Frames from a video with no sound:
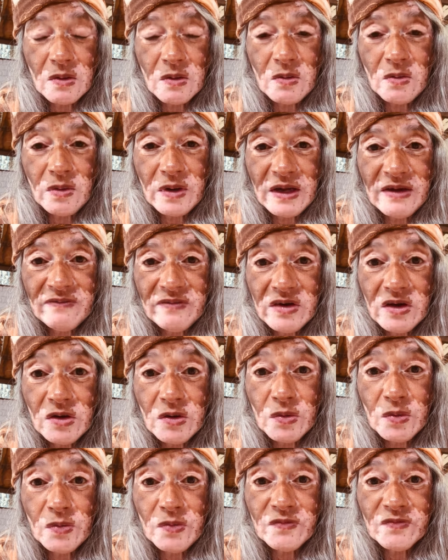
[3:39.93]
whoever
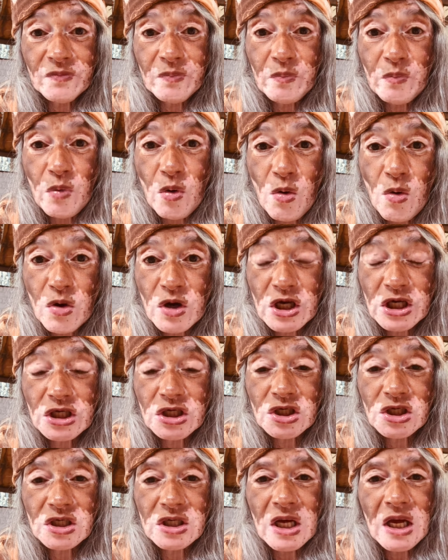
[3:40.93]
you've
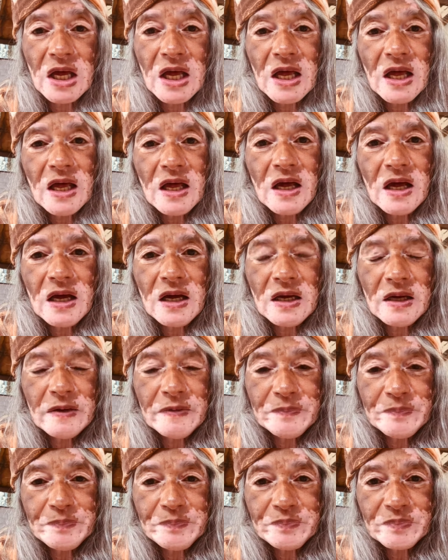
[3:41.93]
mortgaged
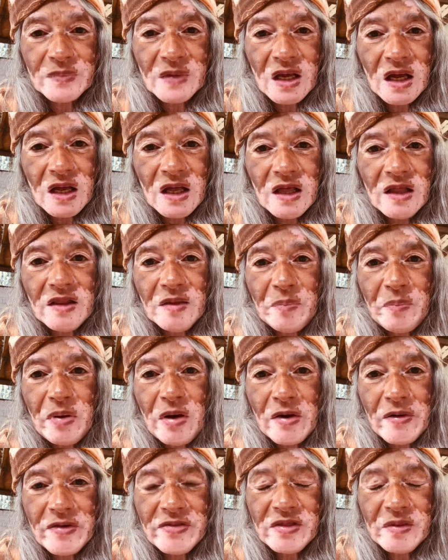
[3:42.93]
um, the,
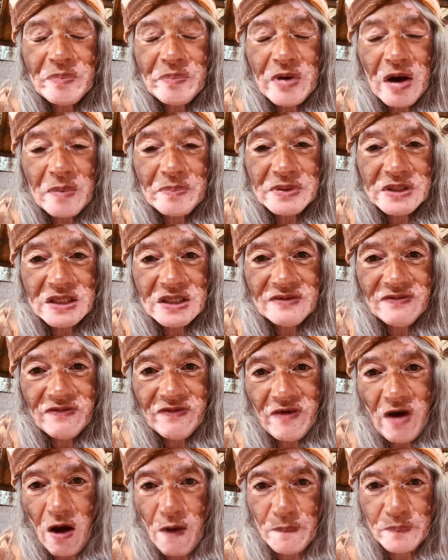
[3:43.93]
the property
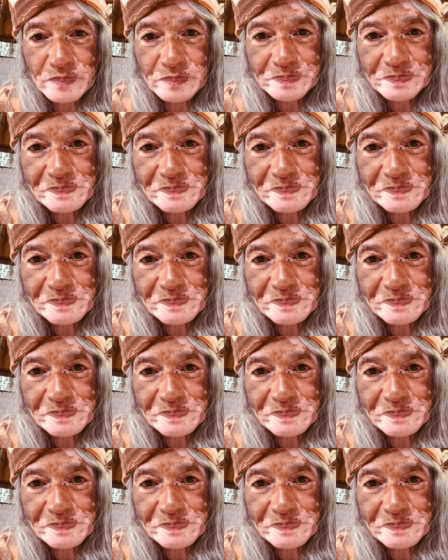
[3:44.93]
from.